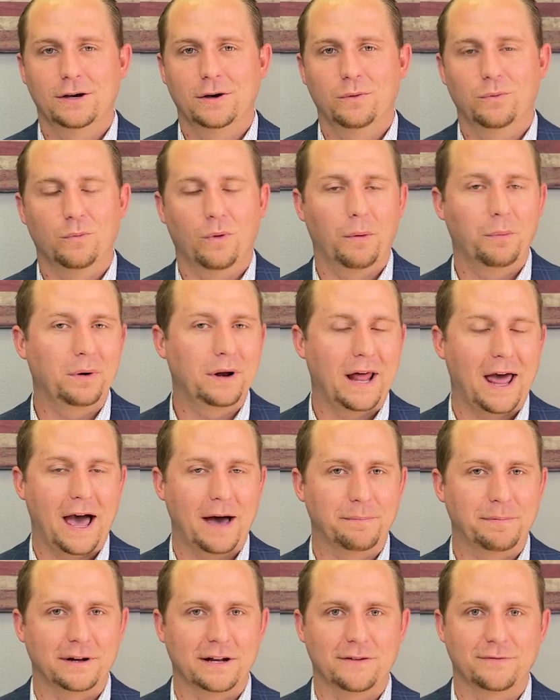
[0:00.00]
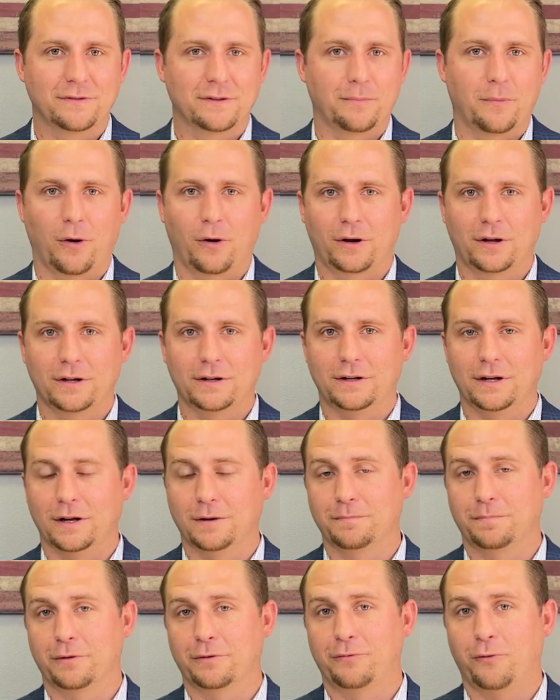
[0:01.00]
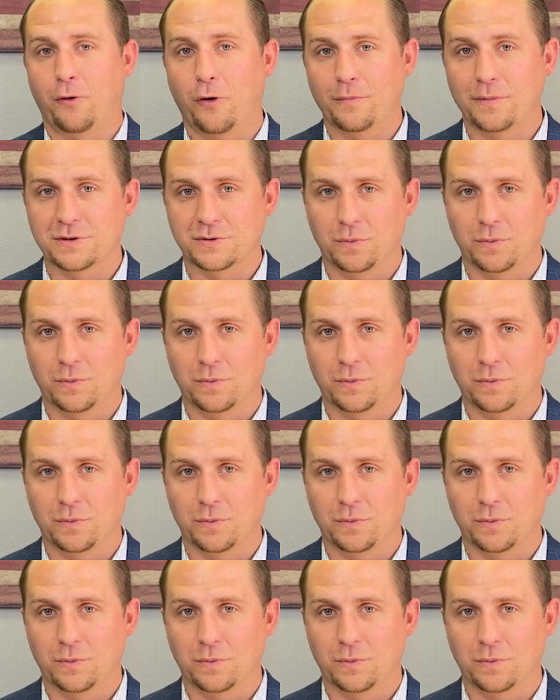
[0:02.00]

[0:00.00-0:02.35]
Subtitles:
What would happen if the market didn't perform